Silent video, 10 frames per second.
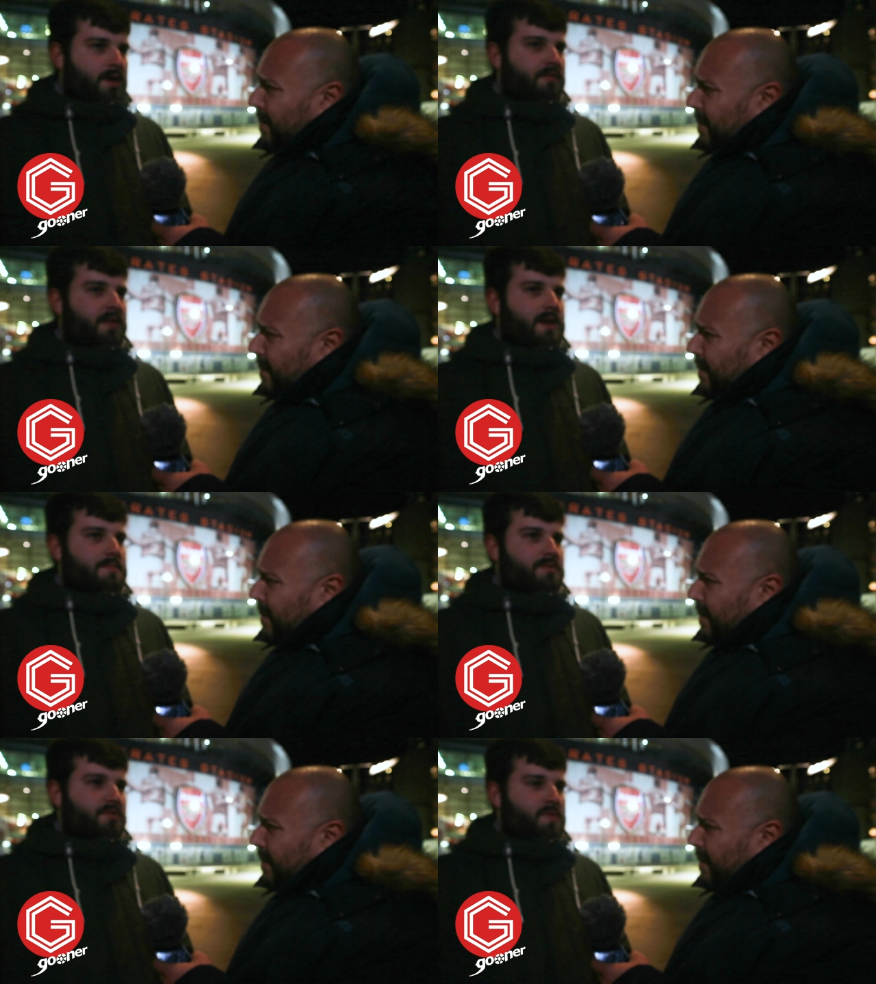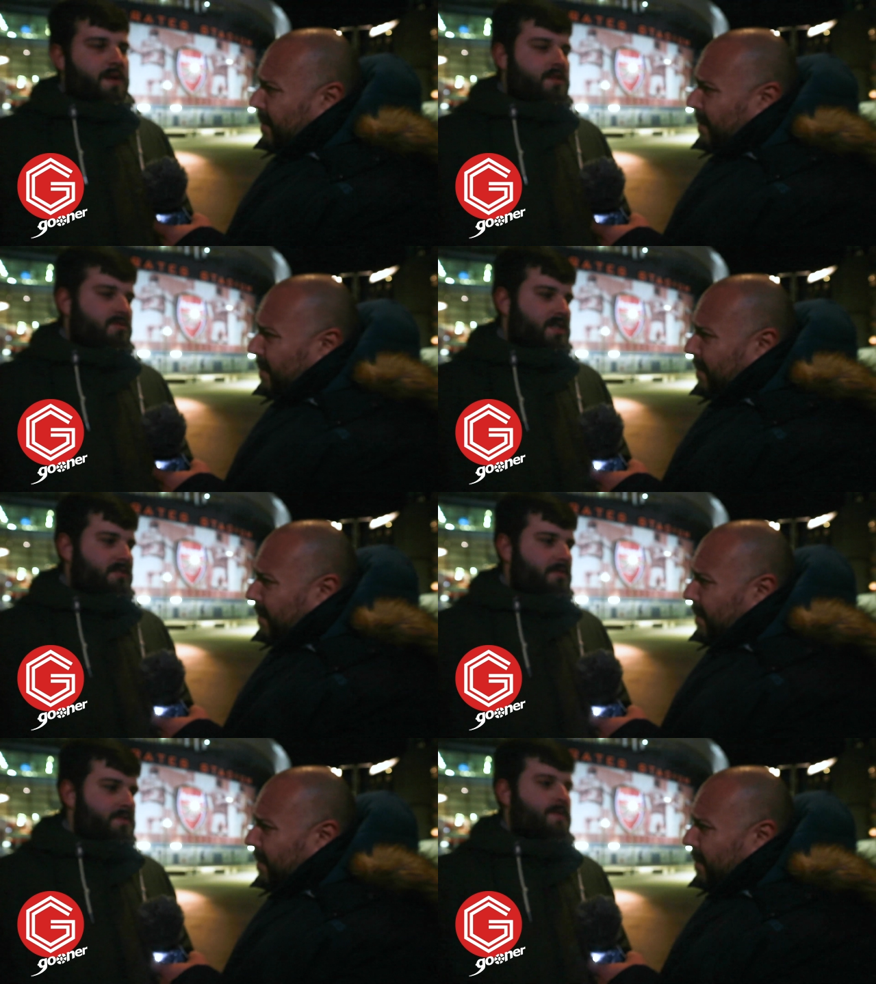Speaker 1: hopefully comes across well in the
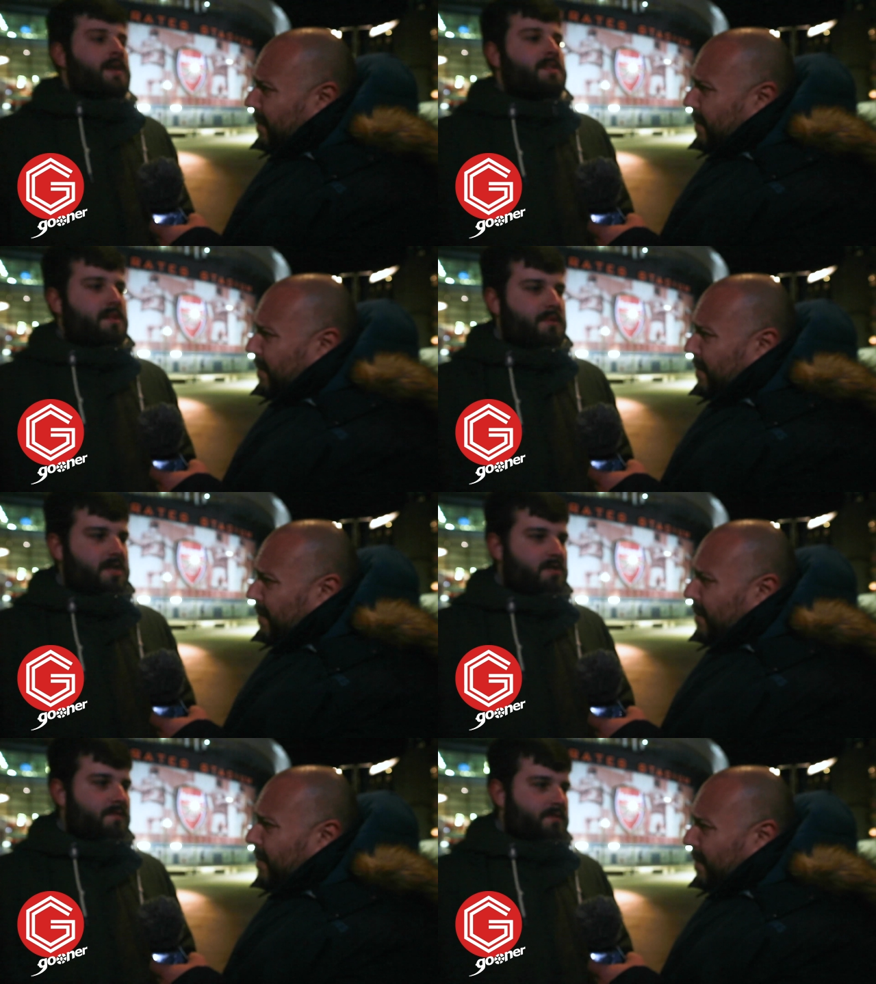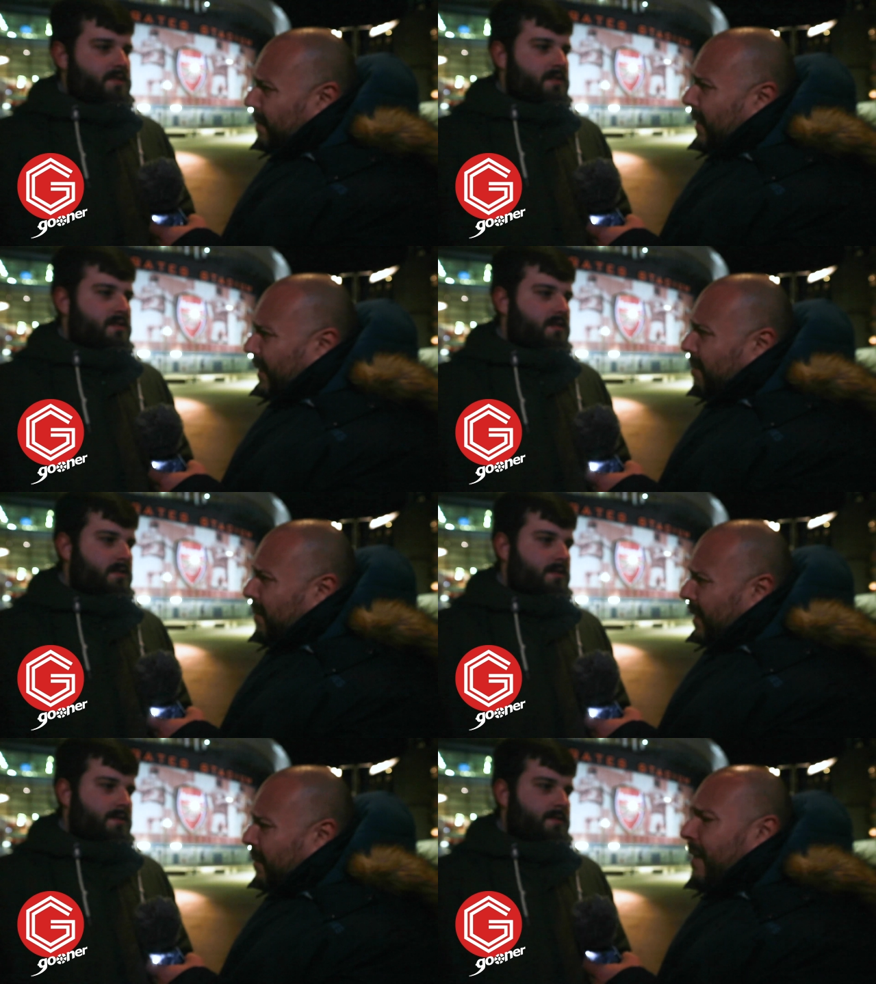dressing room as well as in the press conference.
Speaker 2: Yeah,
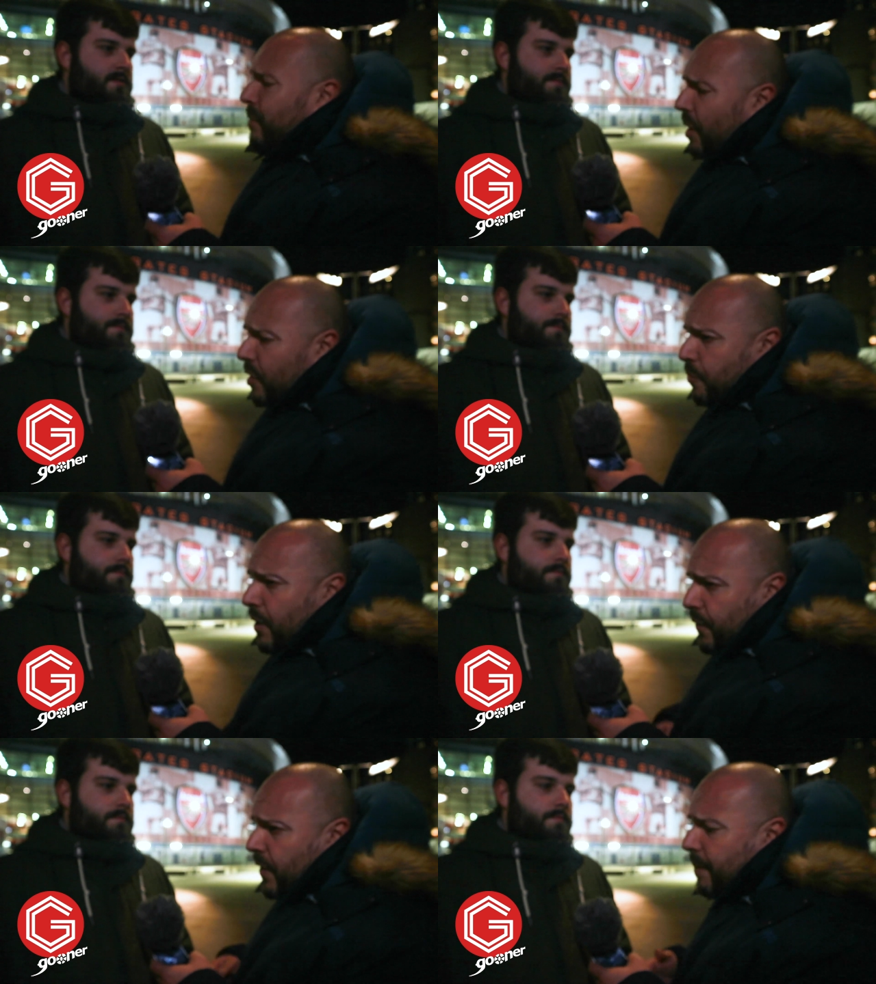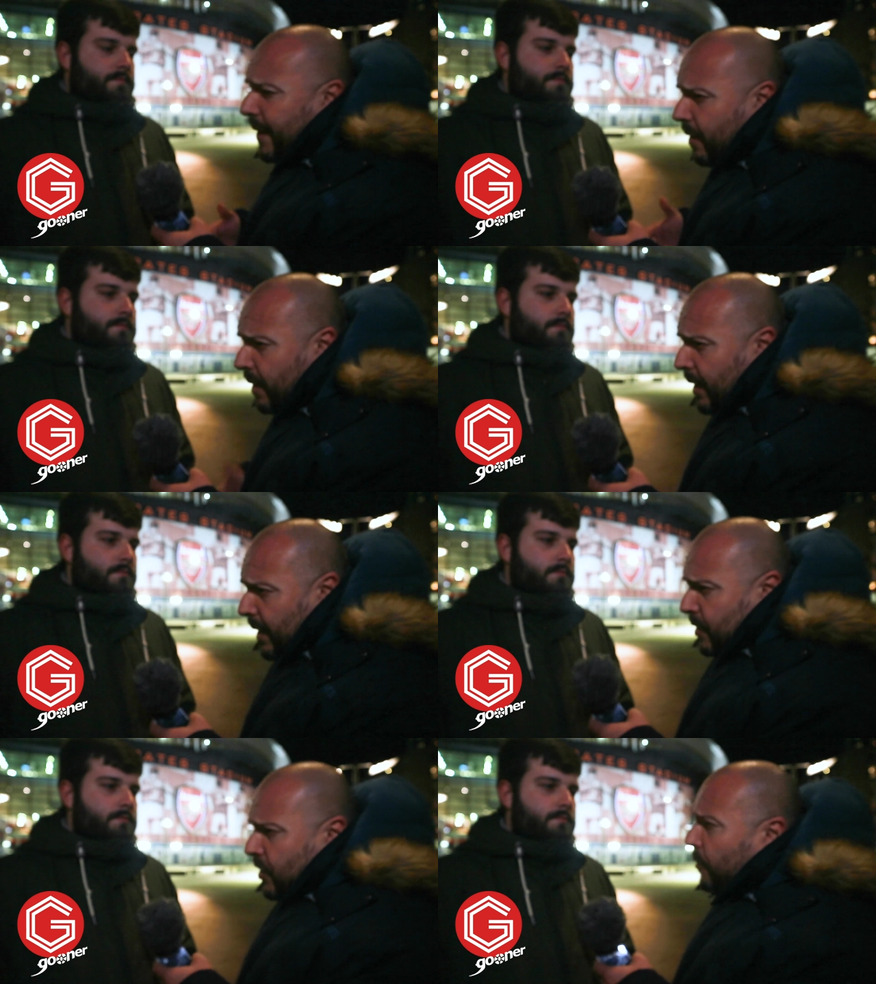yeah. And he was asked briefly about
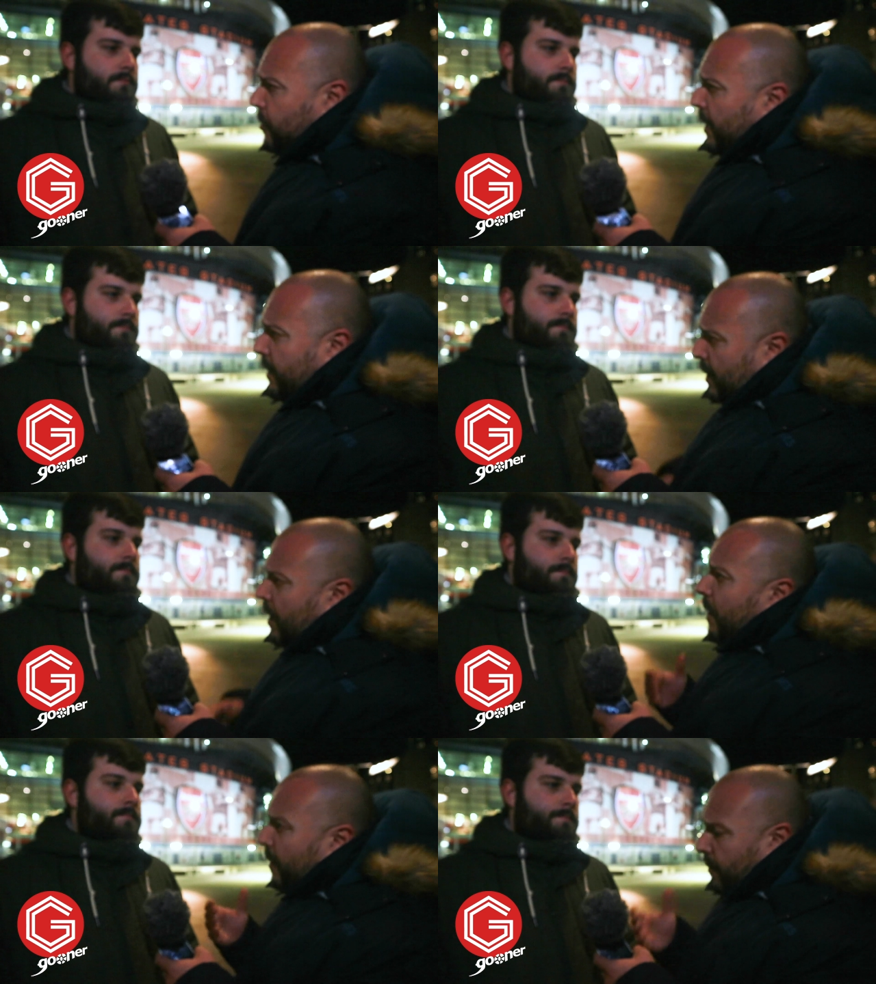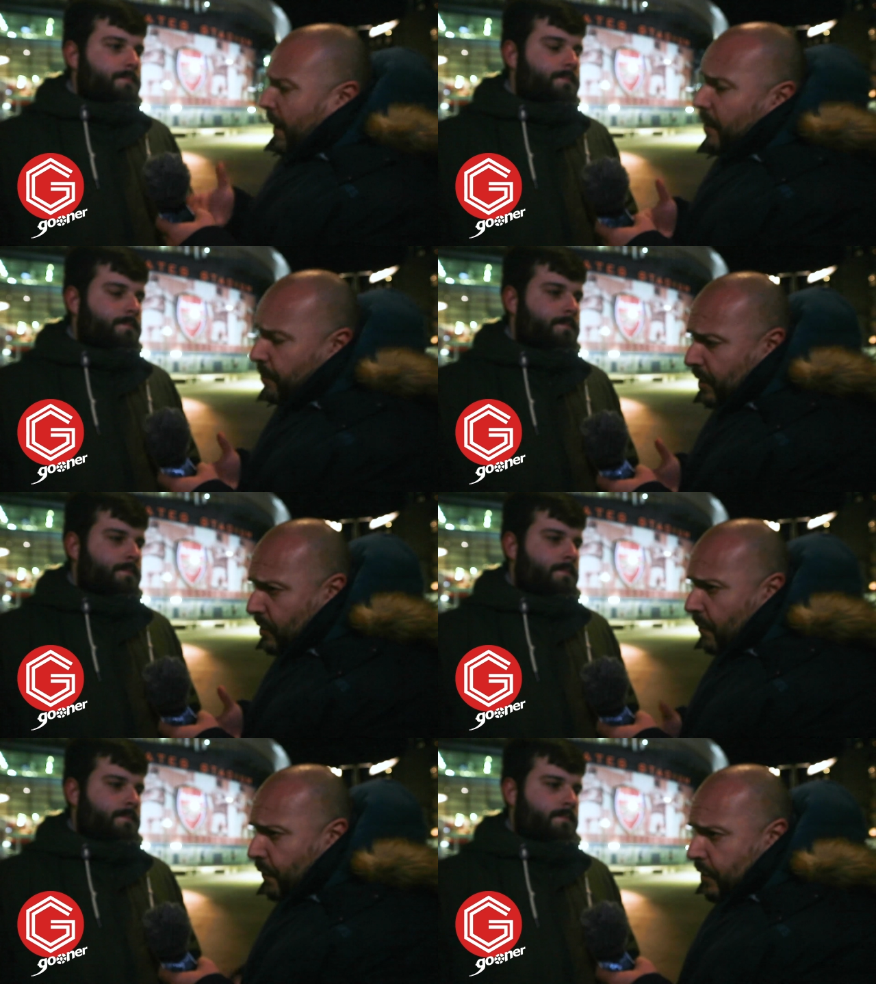Chelsea in the in the, in the public
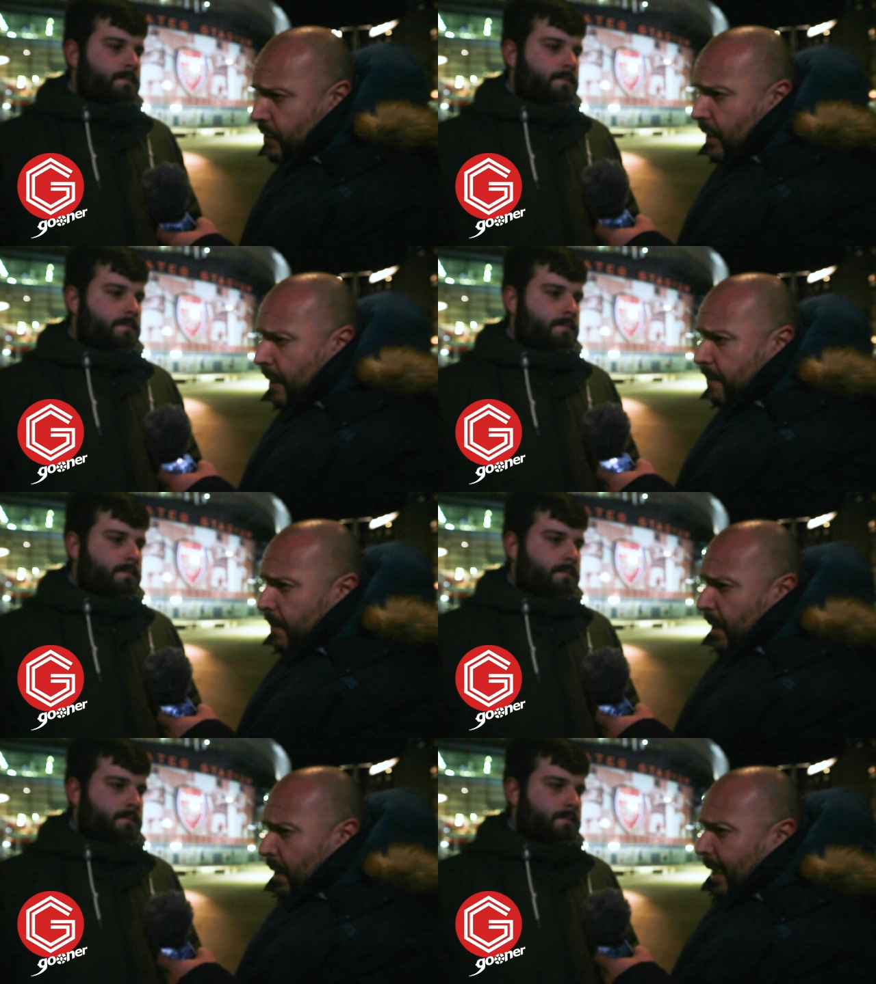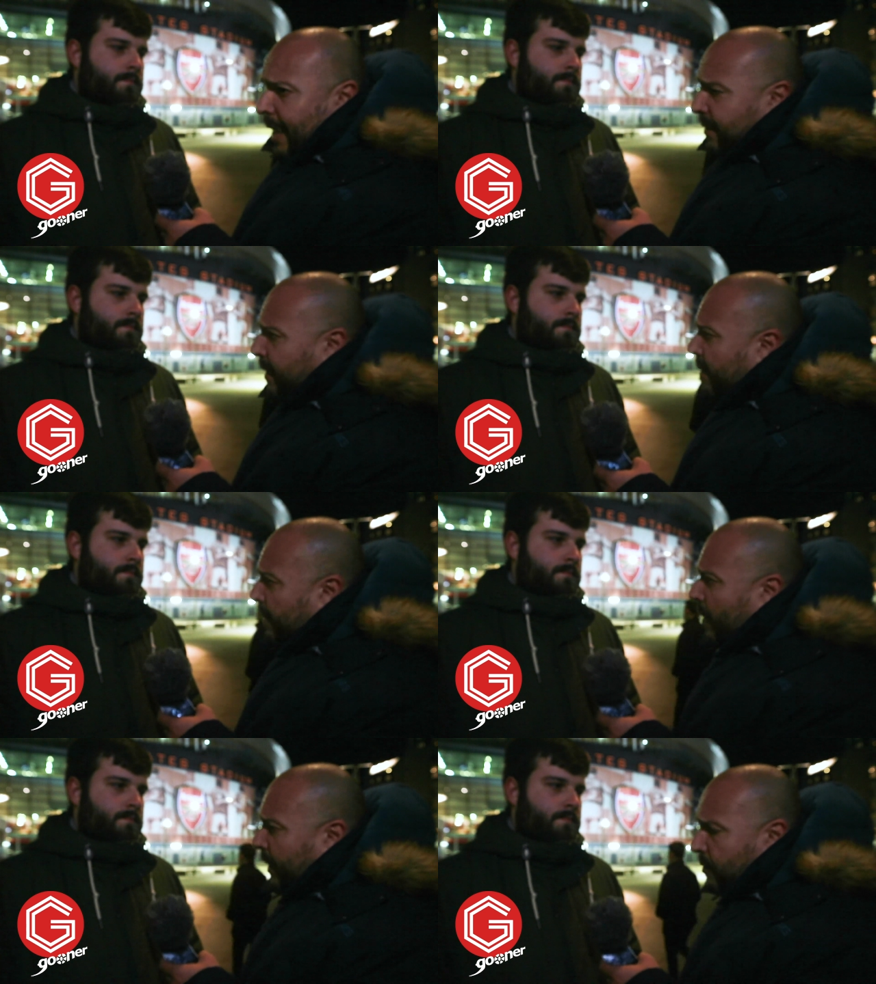press conference um, ahead of the
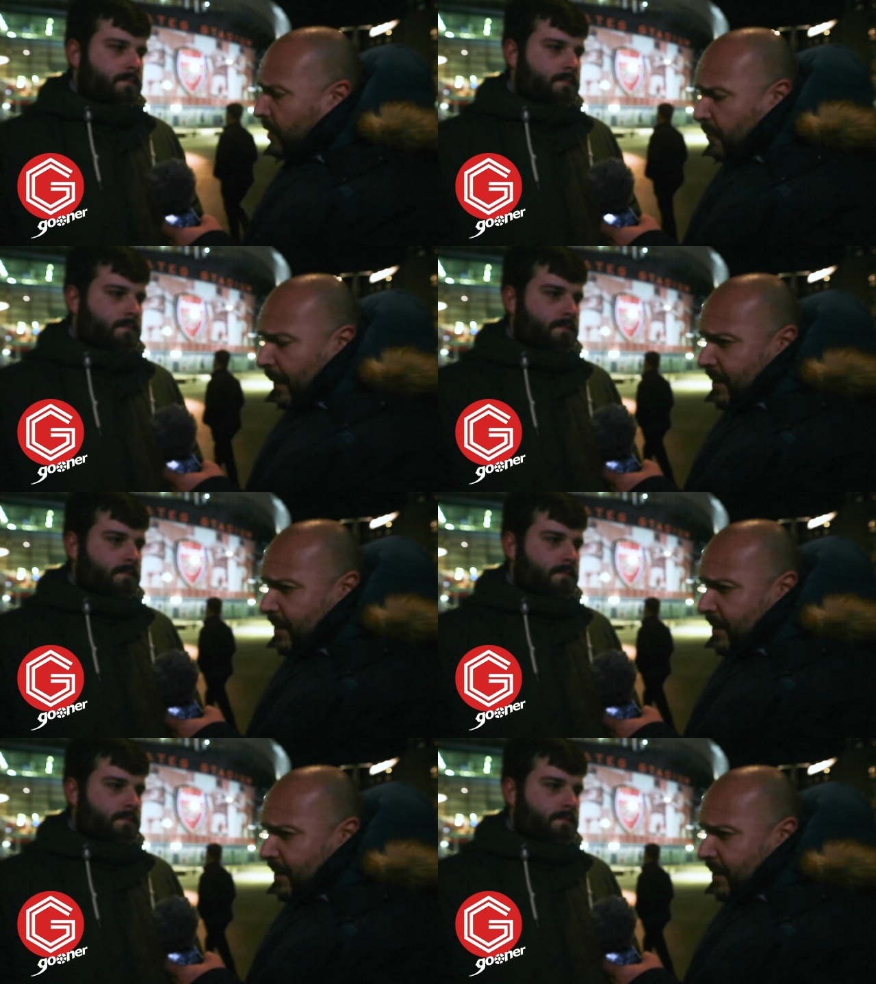embargo stuff,